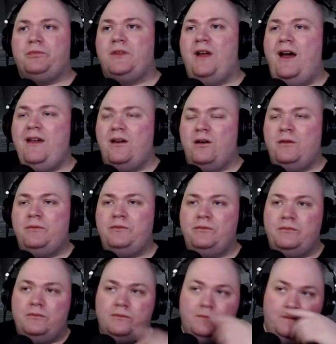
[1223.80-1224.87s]
Hi all.
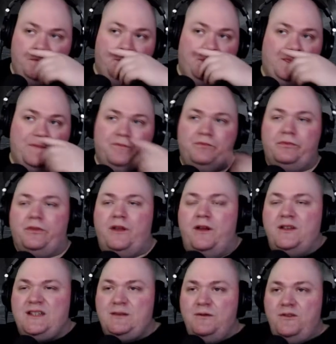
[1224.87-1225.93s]

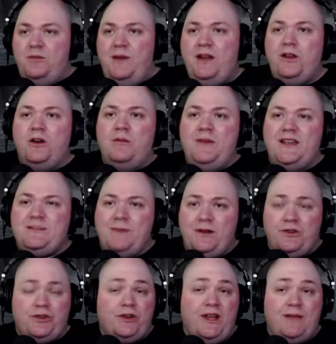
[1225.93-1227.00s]
Some of you may know me as my
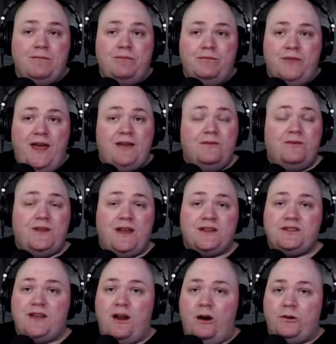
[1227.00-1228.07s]
username and
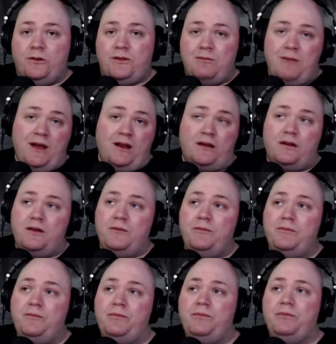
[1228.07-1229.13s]
VS character, the Medic.
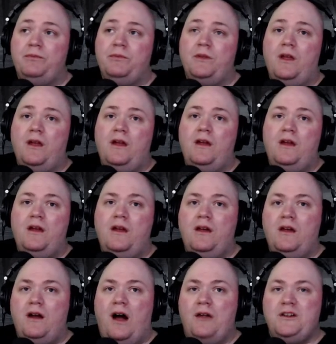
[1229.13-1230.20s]

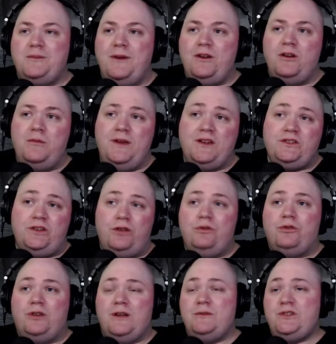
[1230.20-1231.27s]
Others may know me as 2
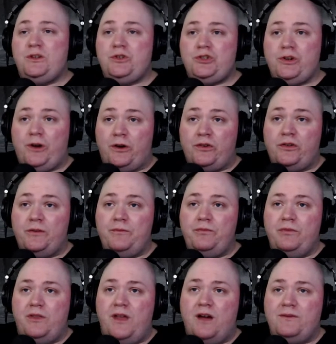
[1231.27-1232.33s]
Creams, 2 Sugars,
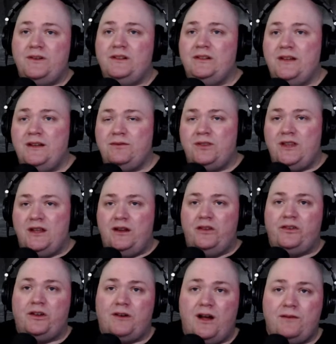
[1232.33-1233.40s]
the outfit lead for the
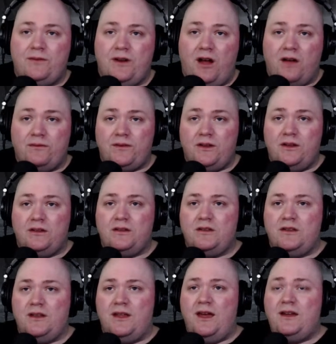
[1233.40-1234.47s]
NSO
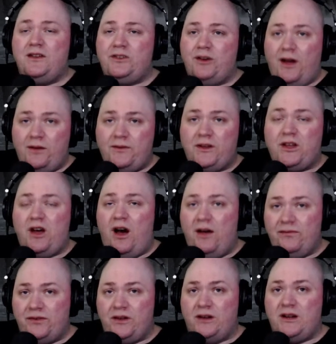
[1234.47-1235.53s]
outfit
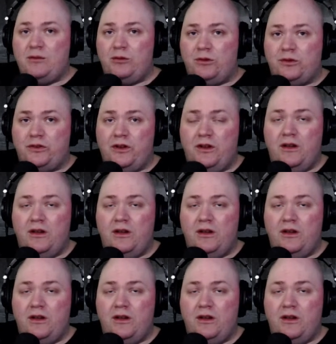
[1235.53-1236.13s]
Coffee on Emerald.